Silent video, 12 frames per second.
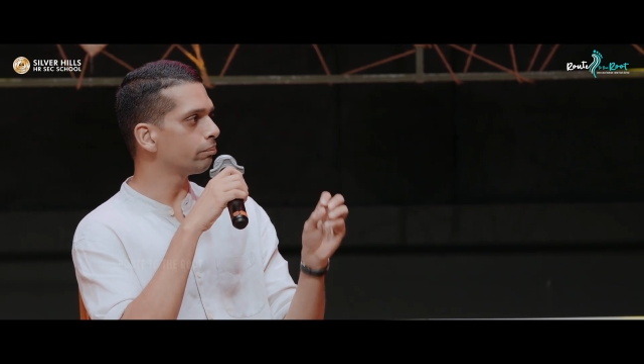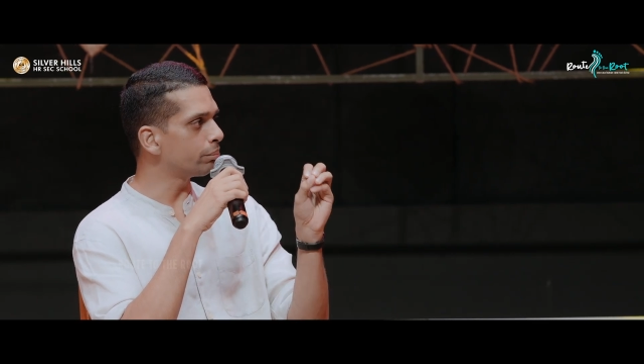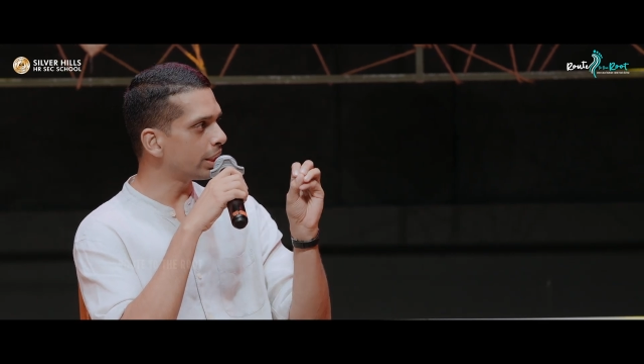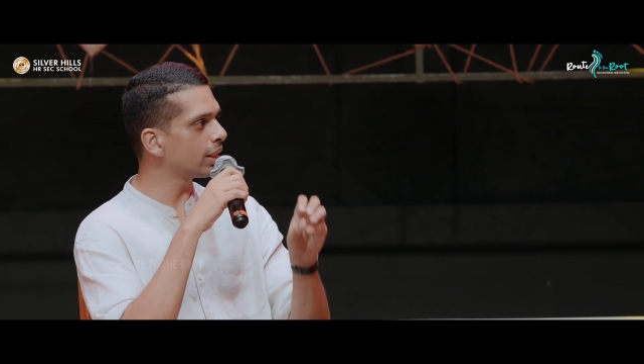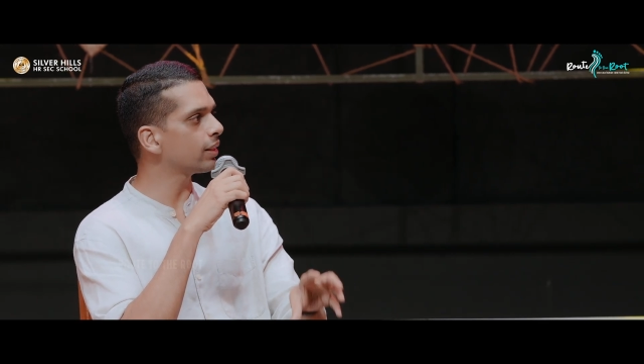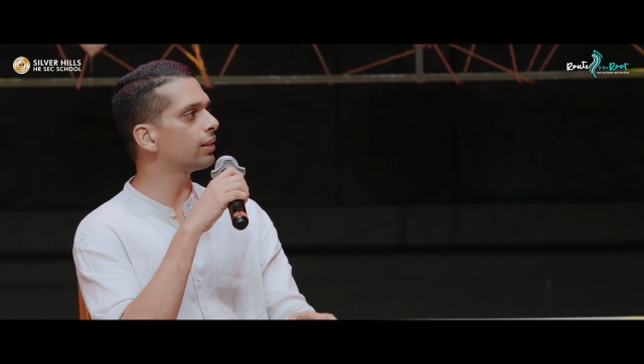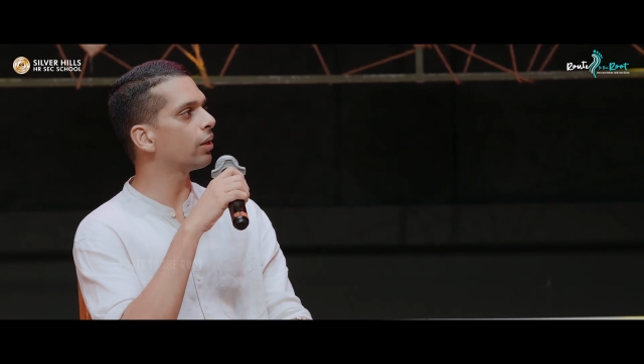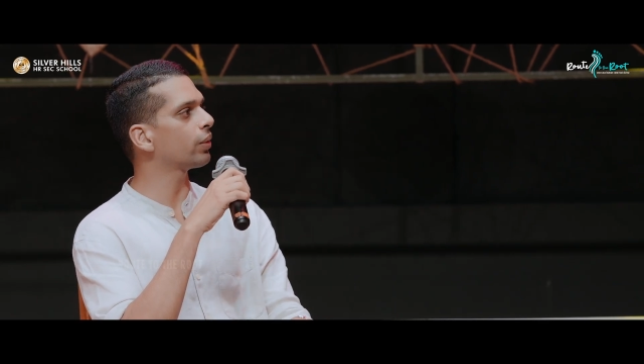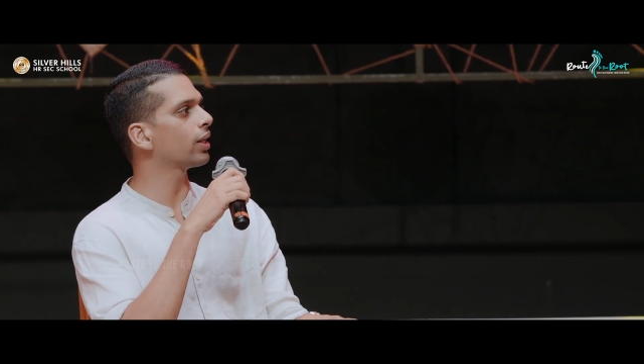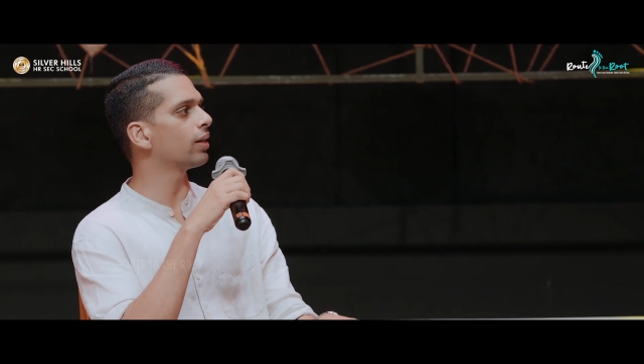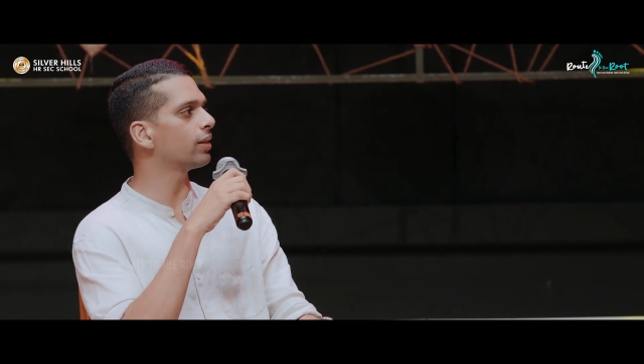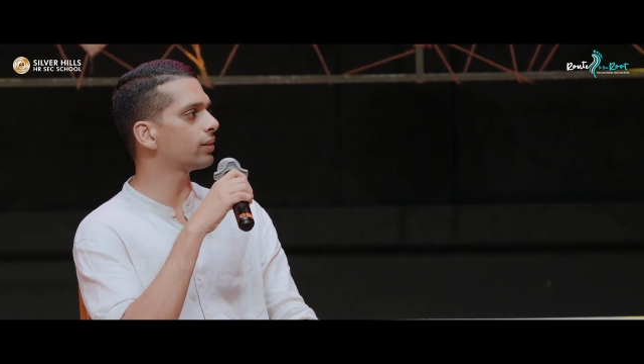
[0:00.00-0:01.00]
Break it
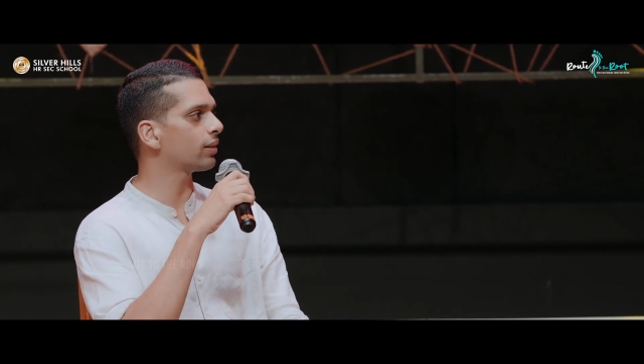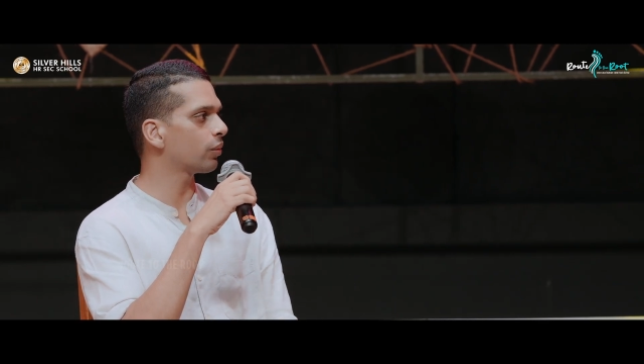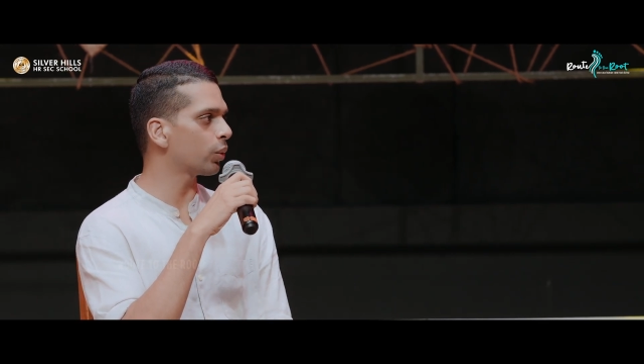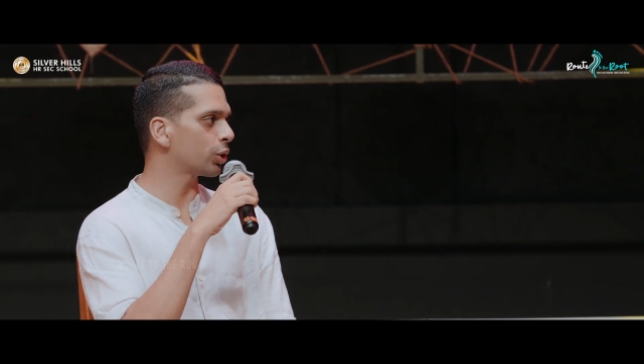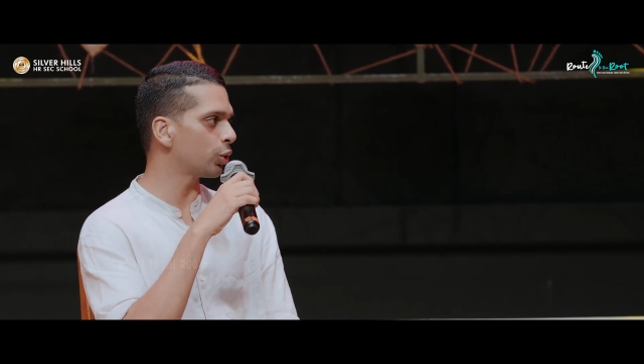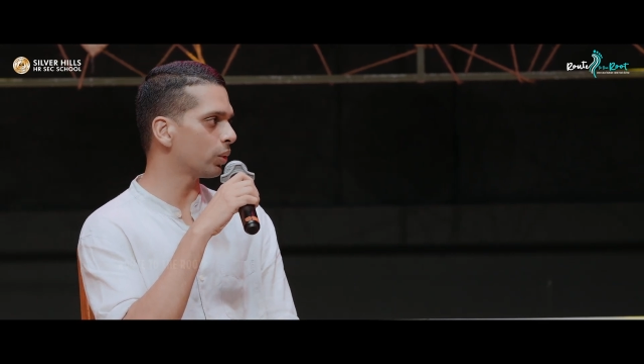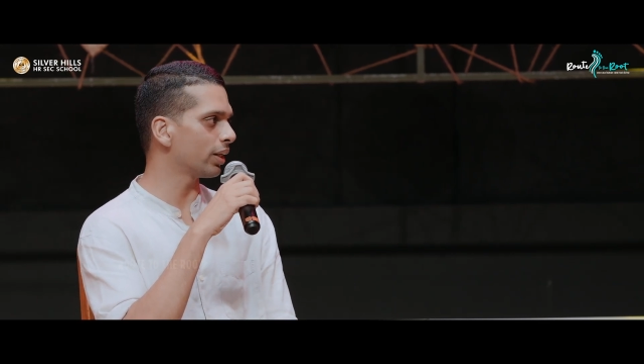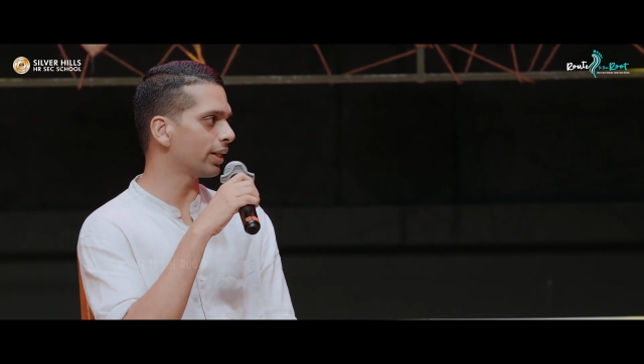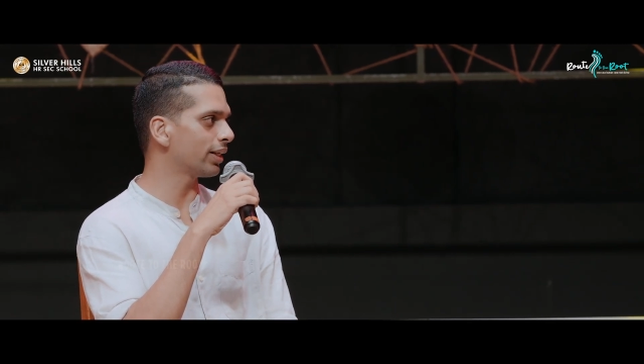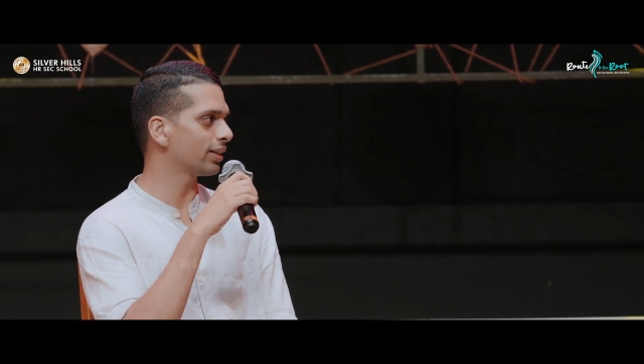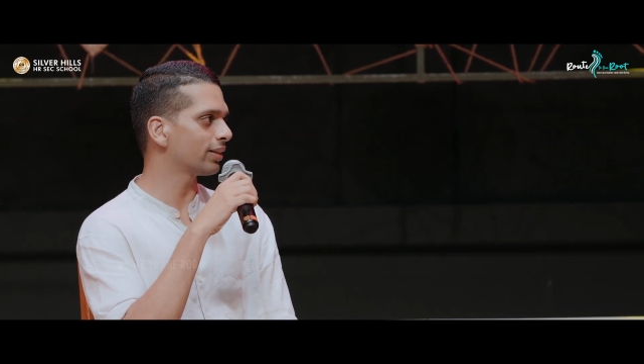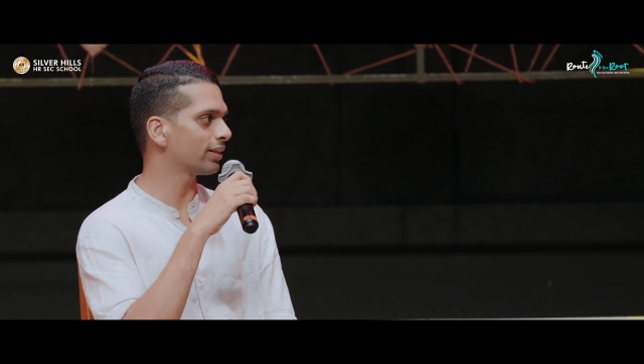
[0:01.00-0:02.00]
down and understand what you like.